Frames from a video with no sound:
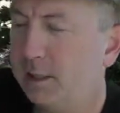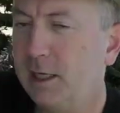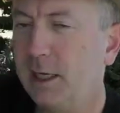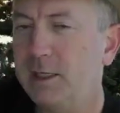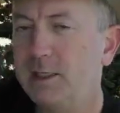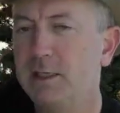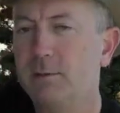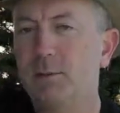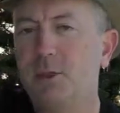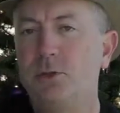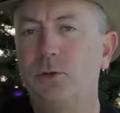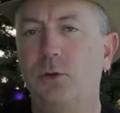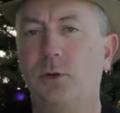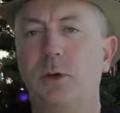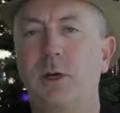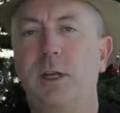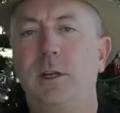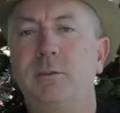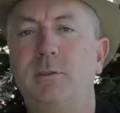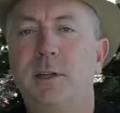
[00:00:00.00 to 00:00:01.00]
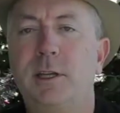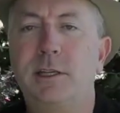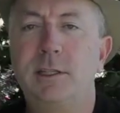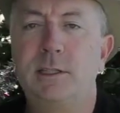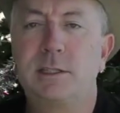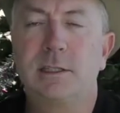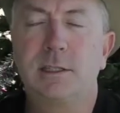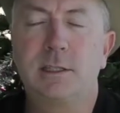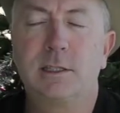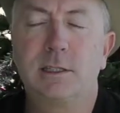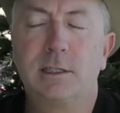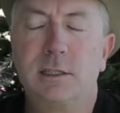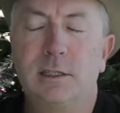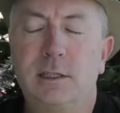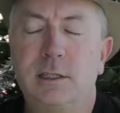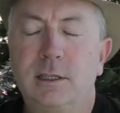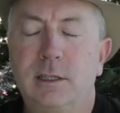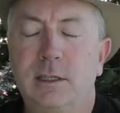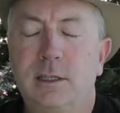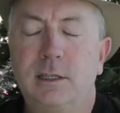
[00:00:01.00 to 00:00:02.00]
takes the majority of his
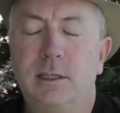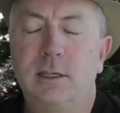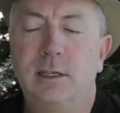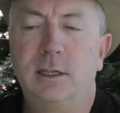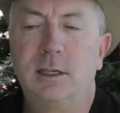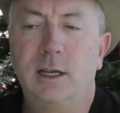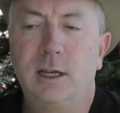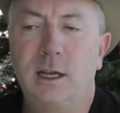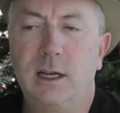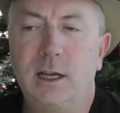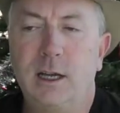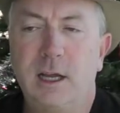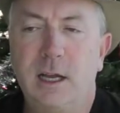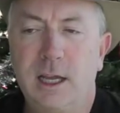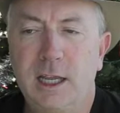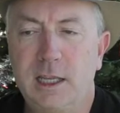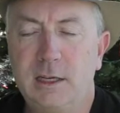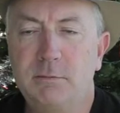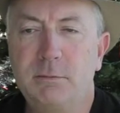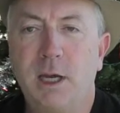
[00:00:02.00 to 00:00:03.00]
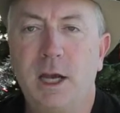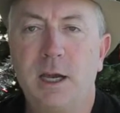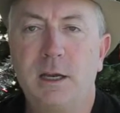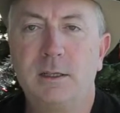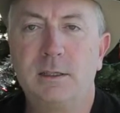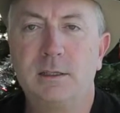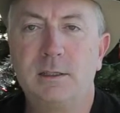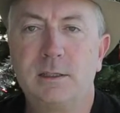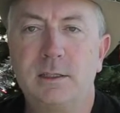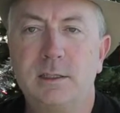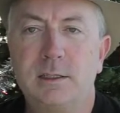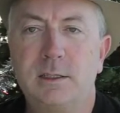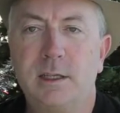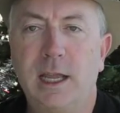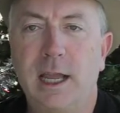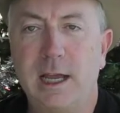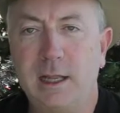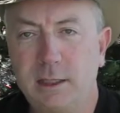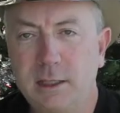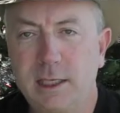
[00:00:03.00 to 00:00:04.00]
uh, high-end bottles,
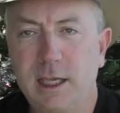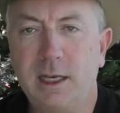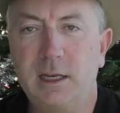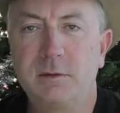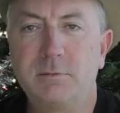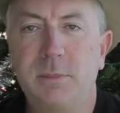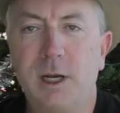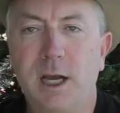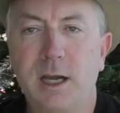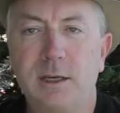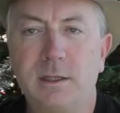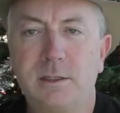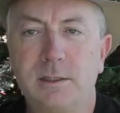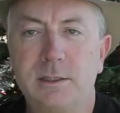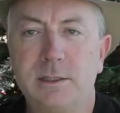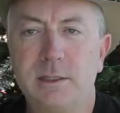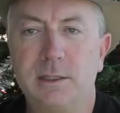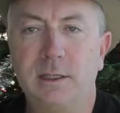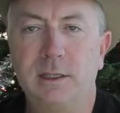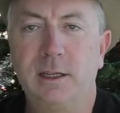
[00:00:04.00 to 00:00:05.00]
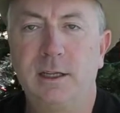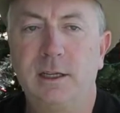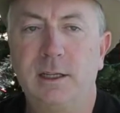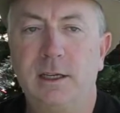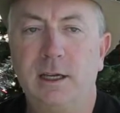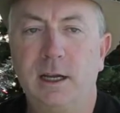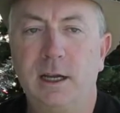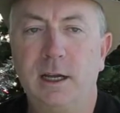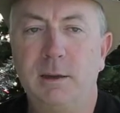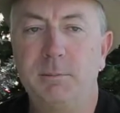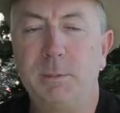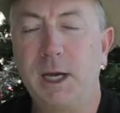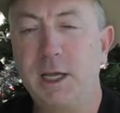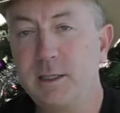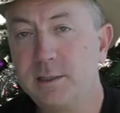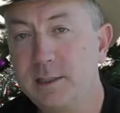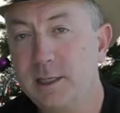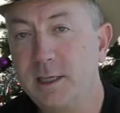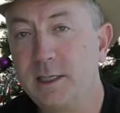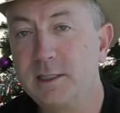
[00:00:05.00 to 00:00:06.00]
allocated bottles, uh,
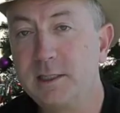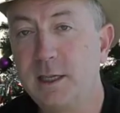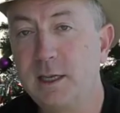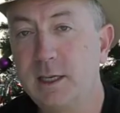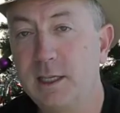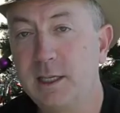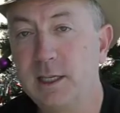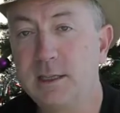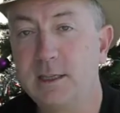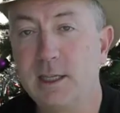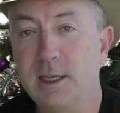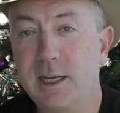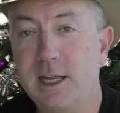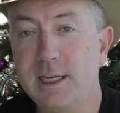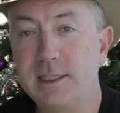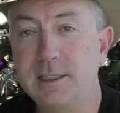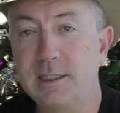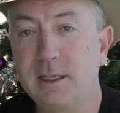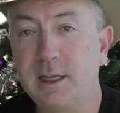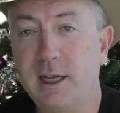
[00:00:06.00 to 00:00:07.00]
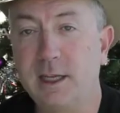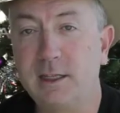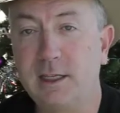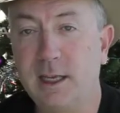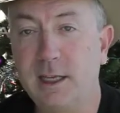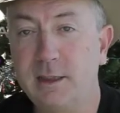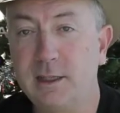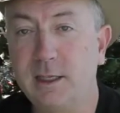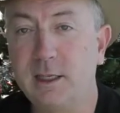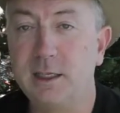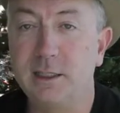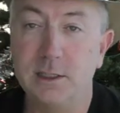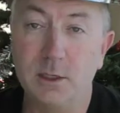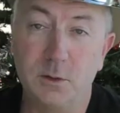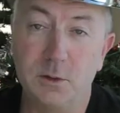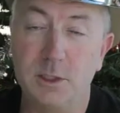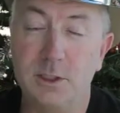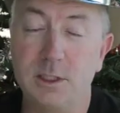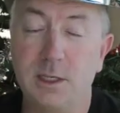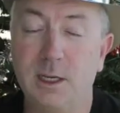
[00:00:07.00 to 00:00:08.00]
bottles that he's going to get that he hasn't gotten yet, that he
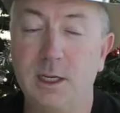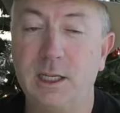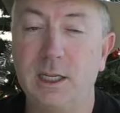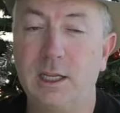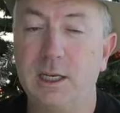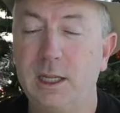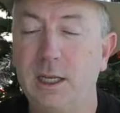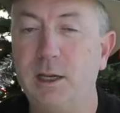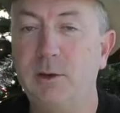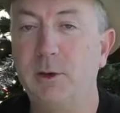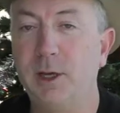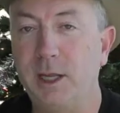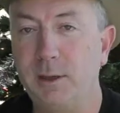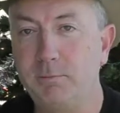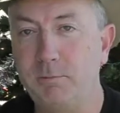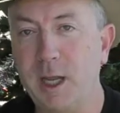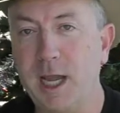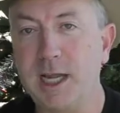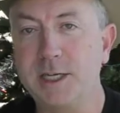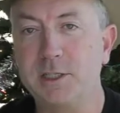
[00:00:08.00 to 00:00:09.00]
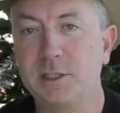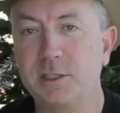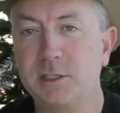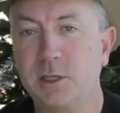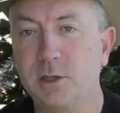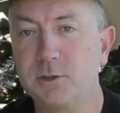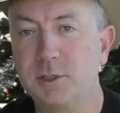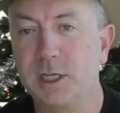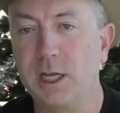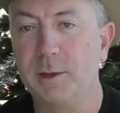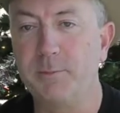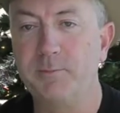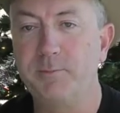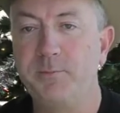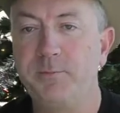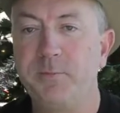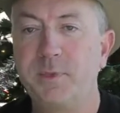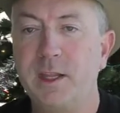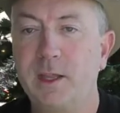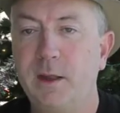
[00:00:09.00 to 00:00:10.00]
knows he's going to get anyway, he batches those
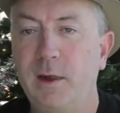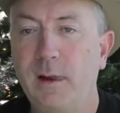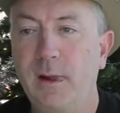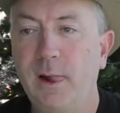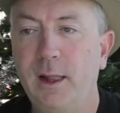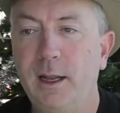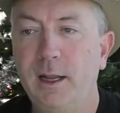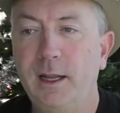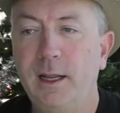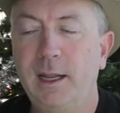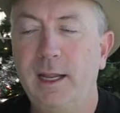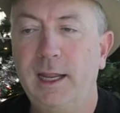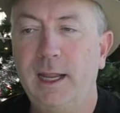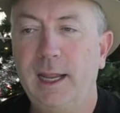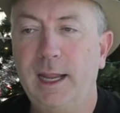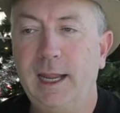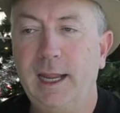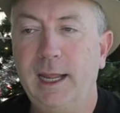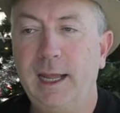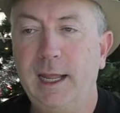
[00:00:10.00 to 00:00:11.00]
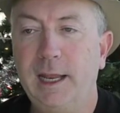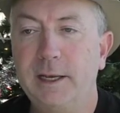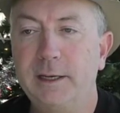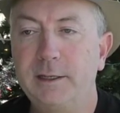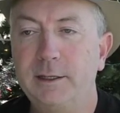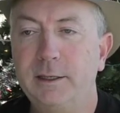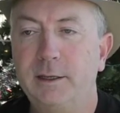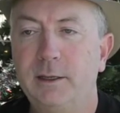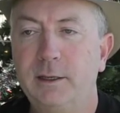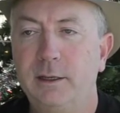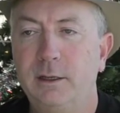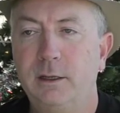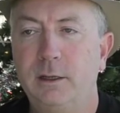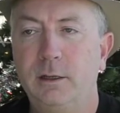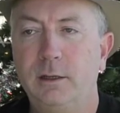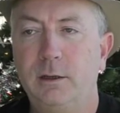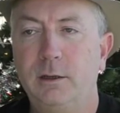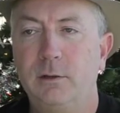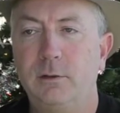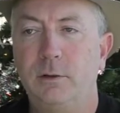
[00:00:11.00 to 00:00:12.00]
up and
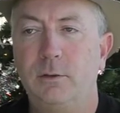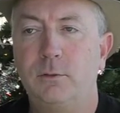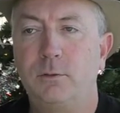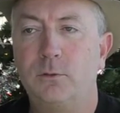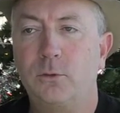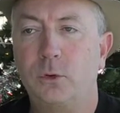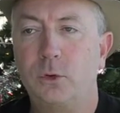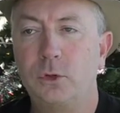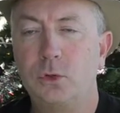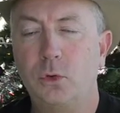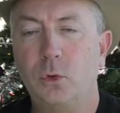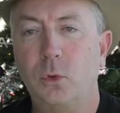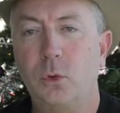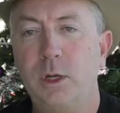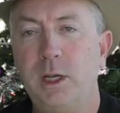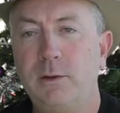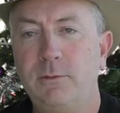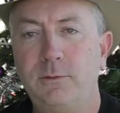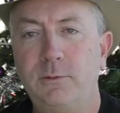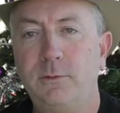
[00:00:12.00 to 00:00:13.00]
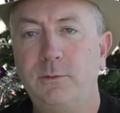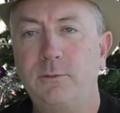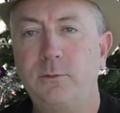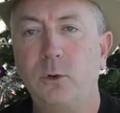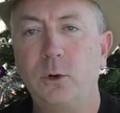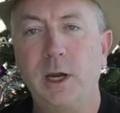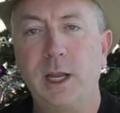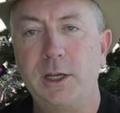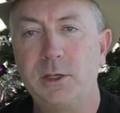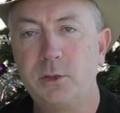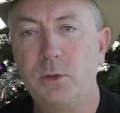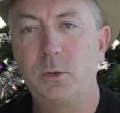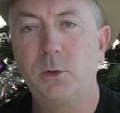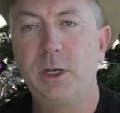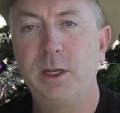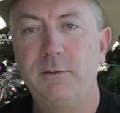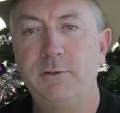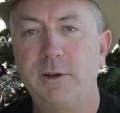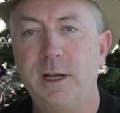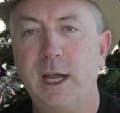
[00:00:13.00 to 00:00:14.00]
for 20 for a
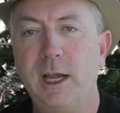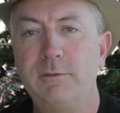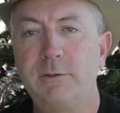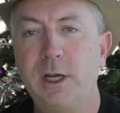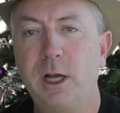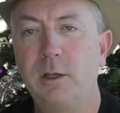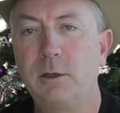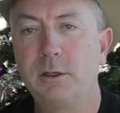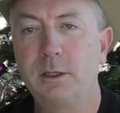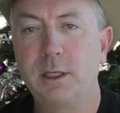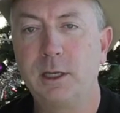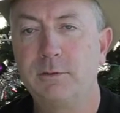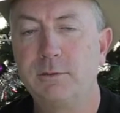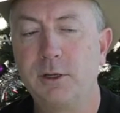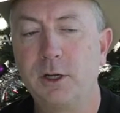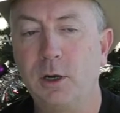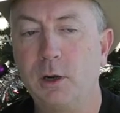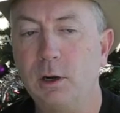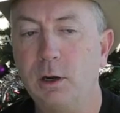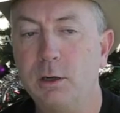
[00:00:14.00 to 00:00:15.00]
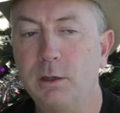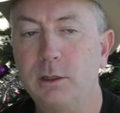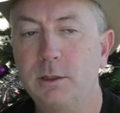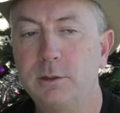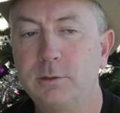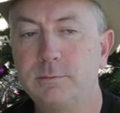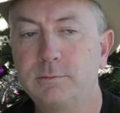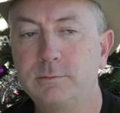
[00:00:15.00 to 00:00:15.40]
$25 gift card,